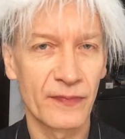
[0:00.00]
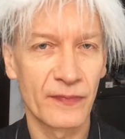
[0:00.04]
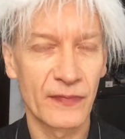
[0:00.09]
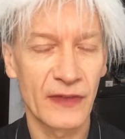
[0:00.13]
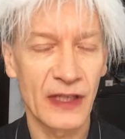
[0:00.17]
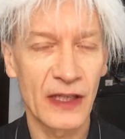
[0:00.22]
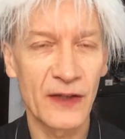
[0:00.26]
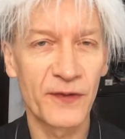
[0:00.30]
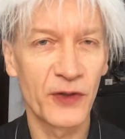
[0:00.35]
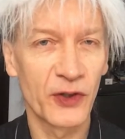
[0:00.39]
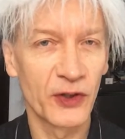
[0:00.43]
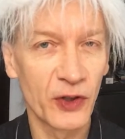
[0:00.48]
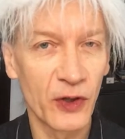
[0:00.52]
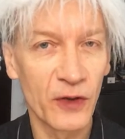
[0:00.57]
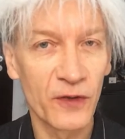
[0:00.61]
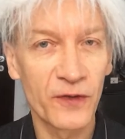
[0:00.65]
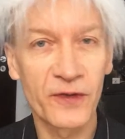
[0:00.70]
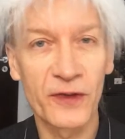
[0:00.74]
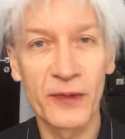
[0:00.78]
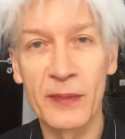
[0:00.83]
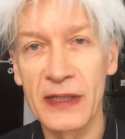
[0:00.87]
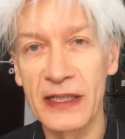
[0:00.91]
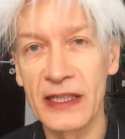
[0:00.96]
If you're not
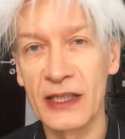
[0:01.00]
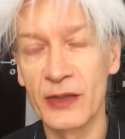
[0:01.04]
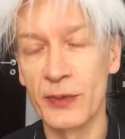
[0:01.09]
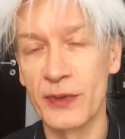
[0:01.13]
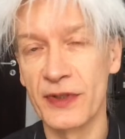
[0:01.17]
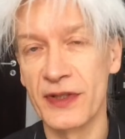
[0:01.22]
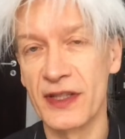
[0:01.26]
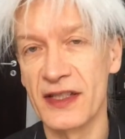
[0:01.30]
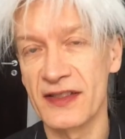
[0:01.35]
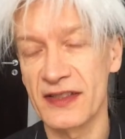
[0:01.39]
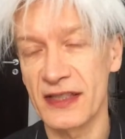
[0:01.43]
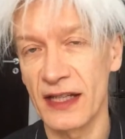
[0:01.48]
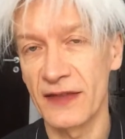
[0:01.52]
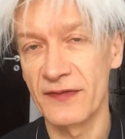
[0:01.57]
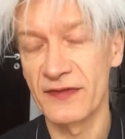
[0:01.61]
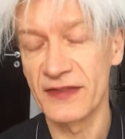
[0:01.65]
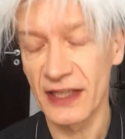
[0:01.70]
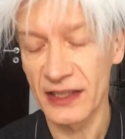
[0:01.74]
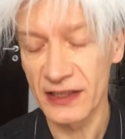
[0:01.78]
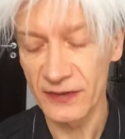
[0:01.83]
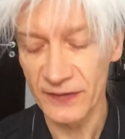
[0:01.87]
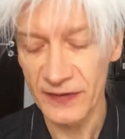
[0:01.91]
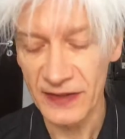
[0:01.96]
familiar with this, I've
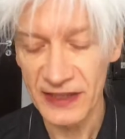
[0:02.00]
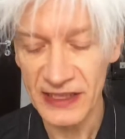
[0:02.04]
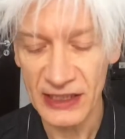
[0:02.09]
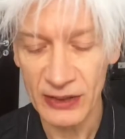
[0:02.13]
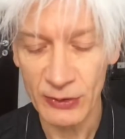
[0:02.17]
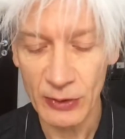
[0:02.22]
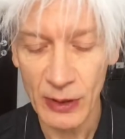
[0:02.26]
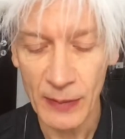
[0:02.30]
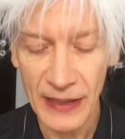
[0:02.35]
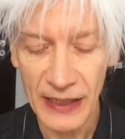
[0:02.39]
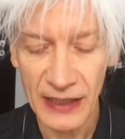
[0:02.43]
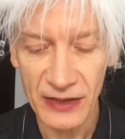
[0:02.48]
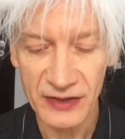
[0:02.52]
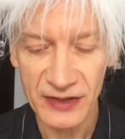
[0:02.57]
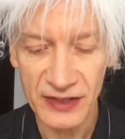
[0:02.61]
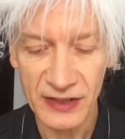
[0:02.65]
done a video about